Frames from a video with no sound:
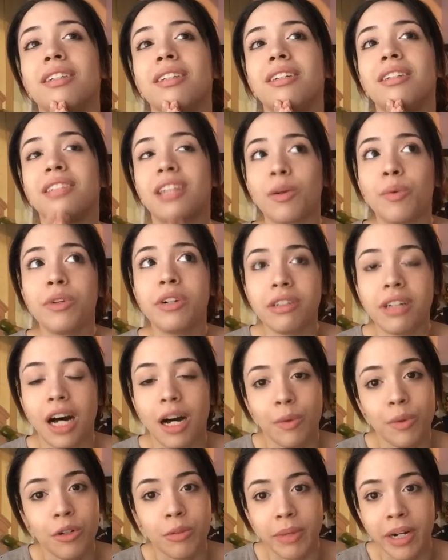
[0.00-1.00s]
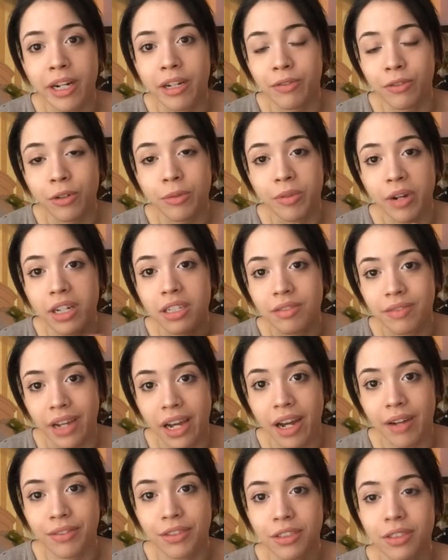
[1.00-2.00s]
because I will I will buy it full price if
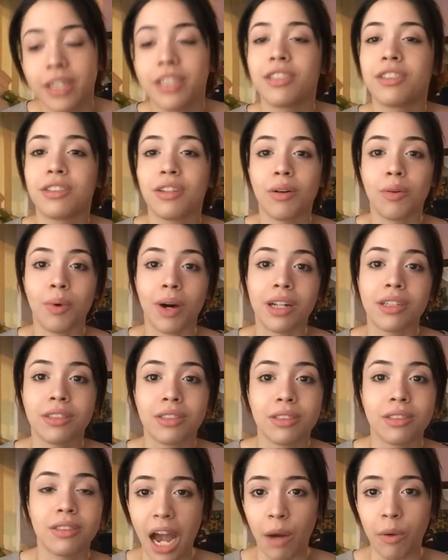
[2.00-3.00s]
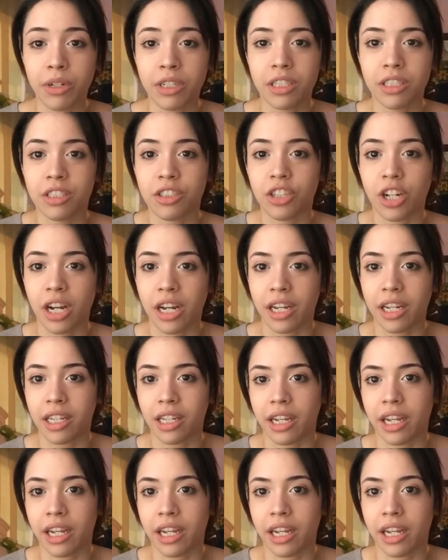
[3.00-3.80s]
I have to. I just don't want to. I want to try